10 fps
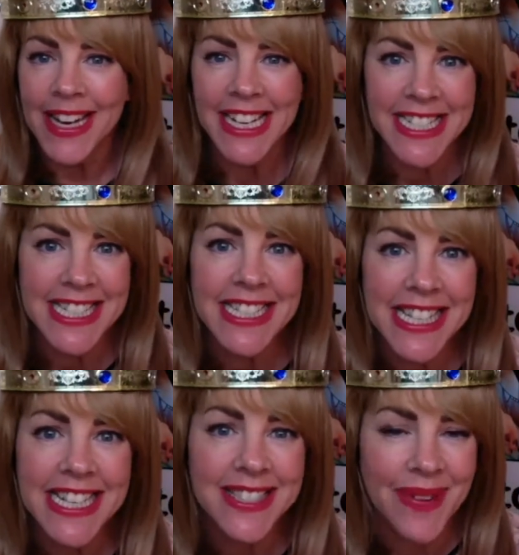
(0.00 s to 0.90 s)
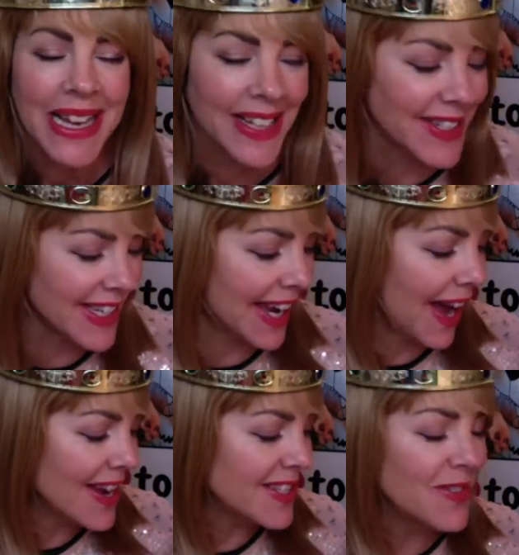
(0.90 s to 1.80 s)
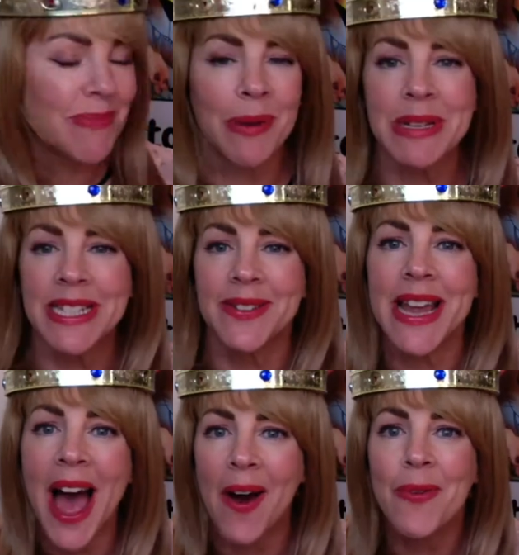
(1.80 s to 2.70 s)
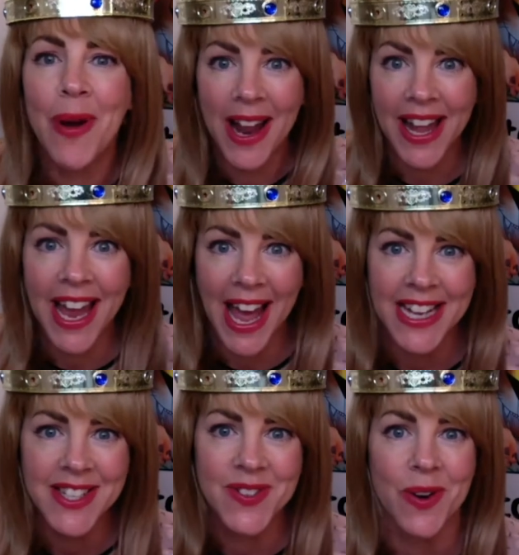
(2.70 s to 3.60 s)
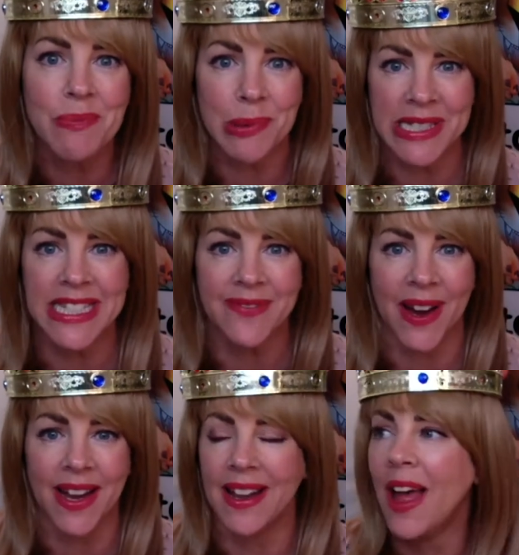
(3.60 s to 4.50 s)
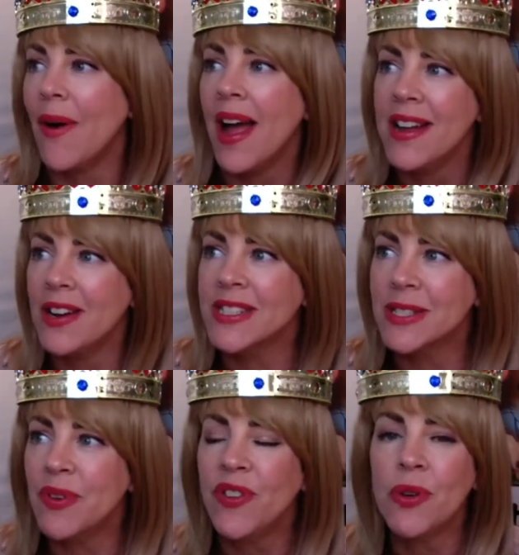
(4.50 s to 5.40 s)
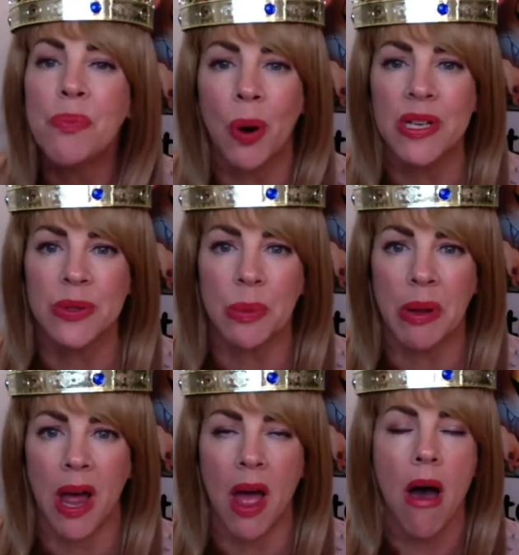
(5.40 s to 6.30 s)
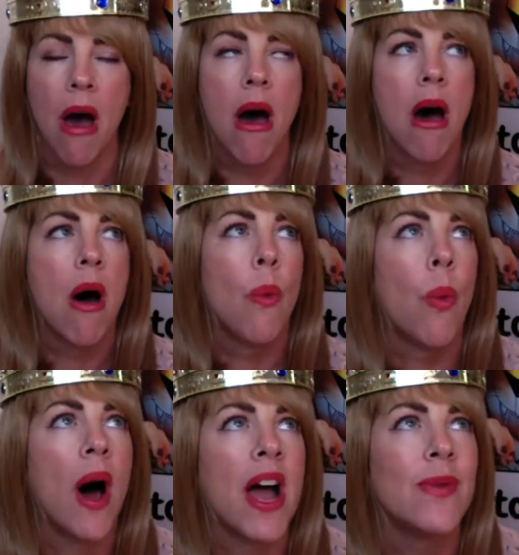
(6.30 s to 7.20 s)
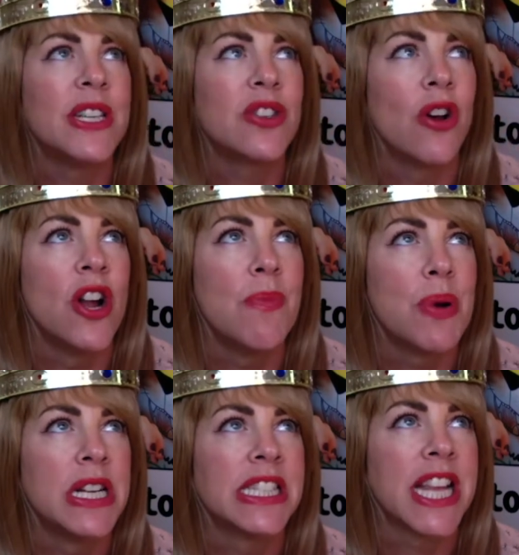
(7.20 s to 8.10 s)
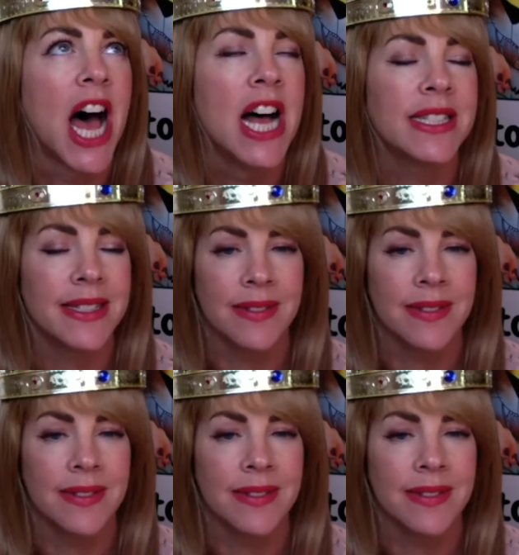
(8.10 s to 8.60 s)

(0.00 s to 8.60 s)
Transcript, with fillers: it is Liz Million under here. I do promise you. Now, when I had to draw Princess Frankie, now I know some of you boys will be like, "Why are we drawing a princess?"